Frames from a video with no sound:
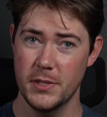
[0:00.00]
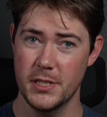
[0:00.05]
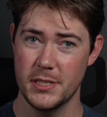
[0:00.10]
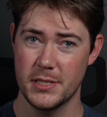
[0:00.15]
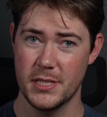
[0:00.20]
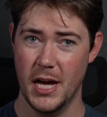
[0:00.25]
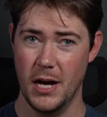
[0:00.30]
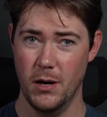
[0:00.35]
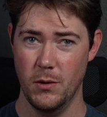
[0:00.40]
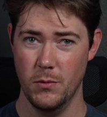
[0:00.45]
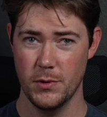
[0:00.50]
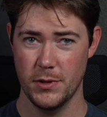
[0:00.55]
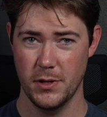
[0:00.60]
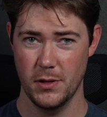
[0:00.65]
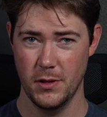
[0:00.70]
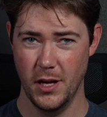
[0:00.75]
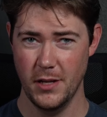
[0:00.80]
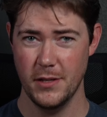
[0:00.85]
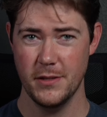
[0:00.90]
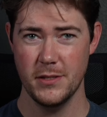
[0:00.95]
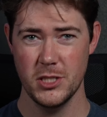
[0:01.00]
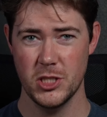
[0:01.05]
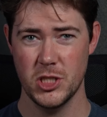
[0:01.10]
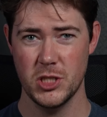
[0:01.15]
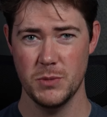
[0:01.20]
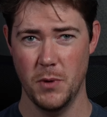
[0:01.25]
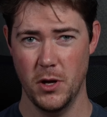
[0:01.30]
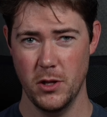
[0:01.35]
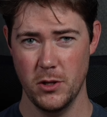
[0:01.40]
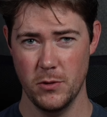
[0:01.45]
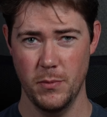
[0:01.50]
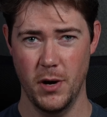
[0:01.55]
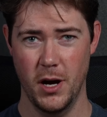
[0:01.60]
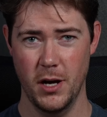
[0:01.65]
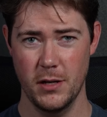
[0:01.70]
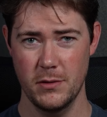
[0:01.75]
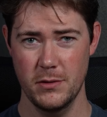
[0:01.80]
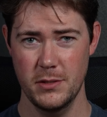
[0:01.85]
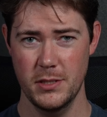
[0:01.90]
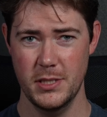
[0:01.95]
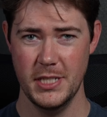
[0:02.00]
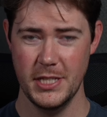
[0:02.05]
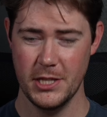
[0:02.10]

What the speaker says: is that with a lot of these smaller models,